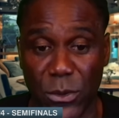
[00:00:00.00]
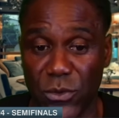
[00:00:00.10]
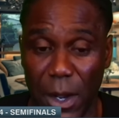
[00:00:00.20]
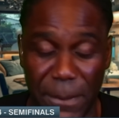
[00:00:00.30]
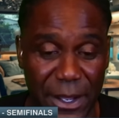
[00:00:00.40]
on
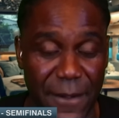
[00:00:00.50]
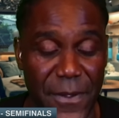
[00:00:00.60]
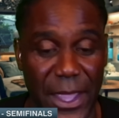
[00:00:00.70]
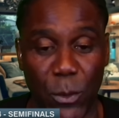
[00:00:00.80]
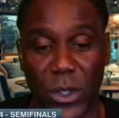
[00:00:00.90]
dropping.
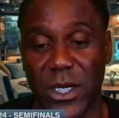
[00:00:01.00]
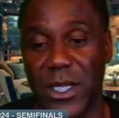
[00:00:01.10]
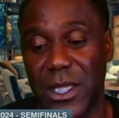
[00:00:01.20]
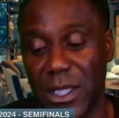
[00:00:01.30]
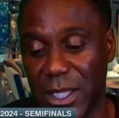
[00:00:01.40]
And one of the
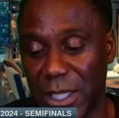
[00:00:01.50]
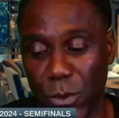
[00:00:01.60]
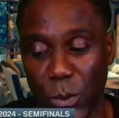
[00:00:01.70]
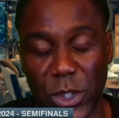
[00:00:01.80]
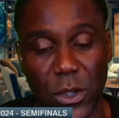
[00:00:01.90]
key things
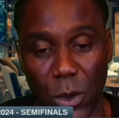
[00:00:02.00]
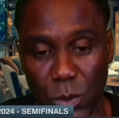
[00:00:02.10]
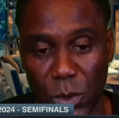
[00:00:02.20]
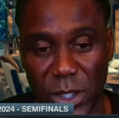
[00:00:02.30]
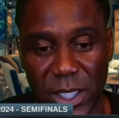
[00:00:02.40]
what we
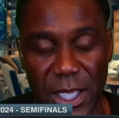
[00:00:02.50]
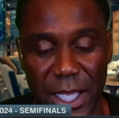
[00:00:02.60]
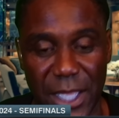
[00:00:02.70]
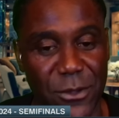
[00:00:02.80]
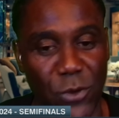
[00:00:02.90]
don't want
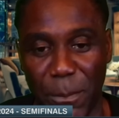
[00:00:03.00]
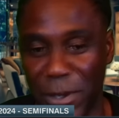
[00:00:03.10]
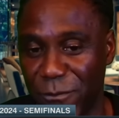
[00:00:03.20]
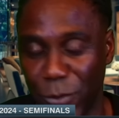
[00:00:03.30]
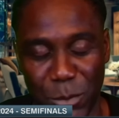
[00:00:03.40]
is
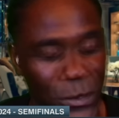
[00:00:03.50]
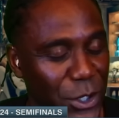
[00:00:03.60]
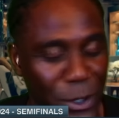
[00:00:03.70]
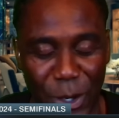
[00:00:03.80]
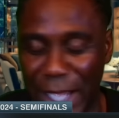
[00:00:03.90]
dropping football.
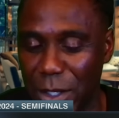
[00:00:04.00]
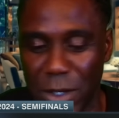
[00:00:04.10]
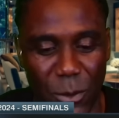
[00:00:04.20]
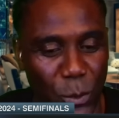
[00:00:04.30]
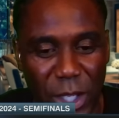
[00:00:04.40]
You know, like
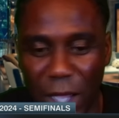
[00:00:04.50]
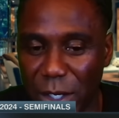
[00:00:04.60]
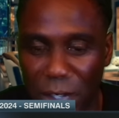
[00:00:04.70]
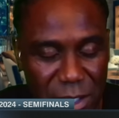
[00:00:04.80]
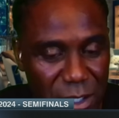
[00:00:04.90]
we are
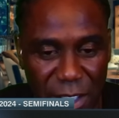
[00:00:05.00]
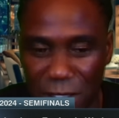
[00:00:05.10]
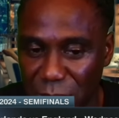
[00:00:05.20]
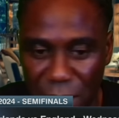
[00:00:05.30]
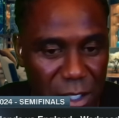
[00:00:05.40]
not,
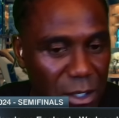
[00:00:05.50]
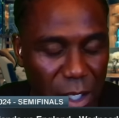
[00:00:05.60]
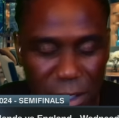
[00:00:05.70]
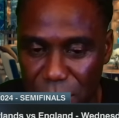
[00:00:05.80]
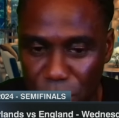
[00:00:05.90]
Dutchies are
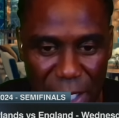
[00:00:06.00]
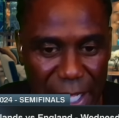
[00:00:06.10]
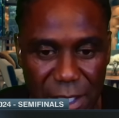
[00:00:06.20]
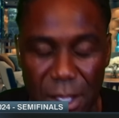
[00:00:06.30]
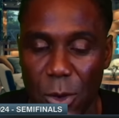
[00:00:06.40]
not good
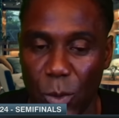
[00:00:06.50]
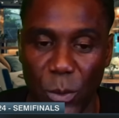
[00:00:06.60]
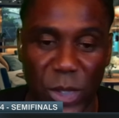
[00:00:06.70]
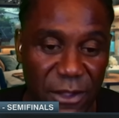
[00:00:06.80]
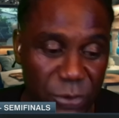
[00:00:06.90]
at when
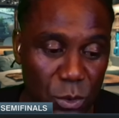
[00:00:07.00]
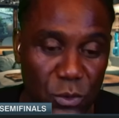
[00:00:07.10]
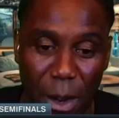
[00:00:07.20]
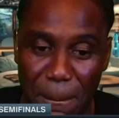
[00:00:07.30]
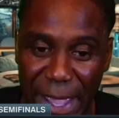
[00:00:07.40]
we have to
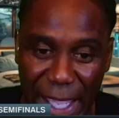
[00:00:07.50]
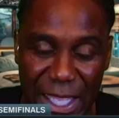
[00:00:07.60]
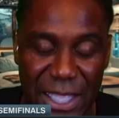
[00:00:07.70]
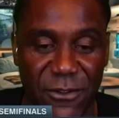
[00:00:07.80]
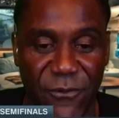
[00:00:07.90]
drop back
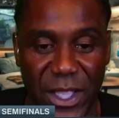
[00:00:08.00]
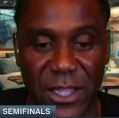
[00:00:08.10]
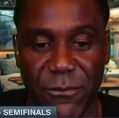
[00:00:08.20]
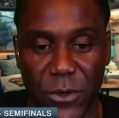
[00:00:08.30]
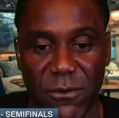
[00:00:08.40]
and defend
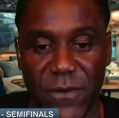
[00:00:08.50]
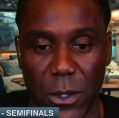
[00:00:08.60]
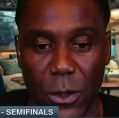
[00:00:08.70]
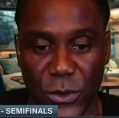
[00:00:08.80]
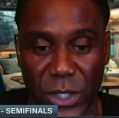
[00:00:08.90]
in front of our
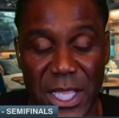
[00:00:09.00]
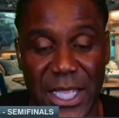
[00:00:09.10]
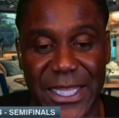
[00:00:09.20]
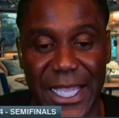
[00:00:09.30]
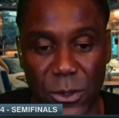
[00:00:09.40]
goals.
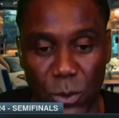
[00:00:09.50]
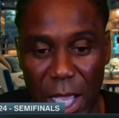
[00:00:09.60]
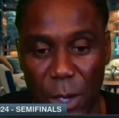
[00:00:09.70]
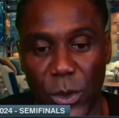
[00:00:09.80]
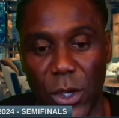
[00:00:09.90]
That's
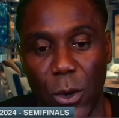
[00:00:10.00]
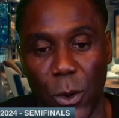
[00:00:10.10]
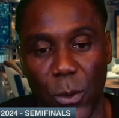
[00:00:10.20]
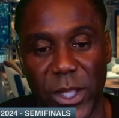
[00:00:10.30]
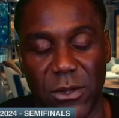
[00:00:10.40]
why we
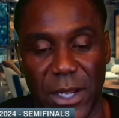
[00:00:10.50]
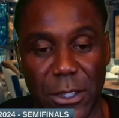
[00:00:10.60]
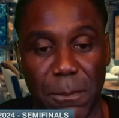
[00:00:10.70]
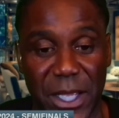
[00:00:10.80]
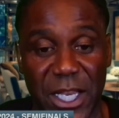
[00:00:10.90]
always try
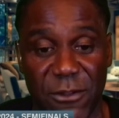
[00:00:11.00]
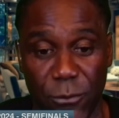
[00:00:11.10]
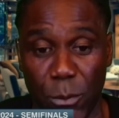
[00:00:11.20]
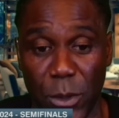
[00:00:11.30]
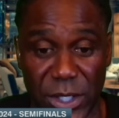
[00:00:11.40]
to play that
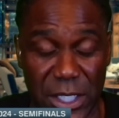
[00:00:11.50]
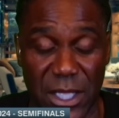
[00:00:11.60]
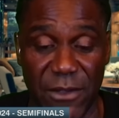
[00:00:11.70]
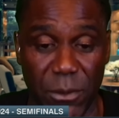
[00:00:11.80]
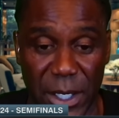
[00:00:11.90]
football that
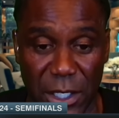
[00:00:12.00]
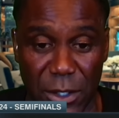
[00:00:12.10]
everybody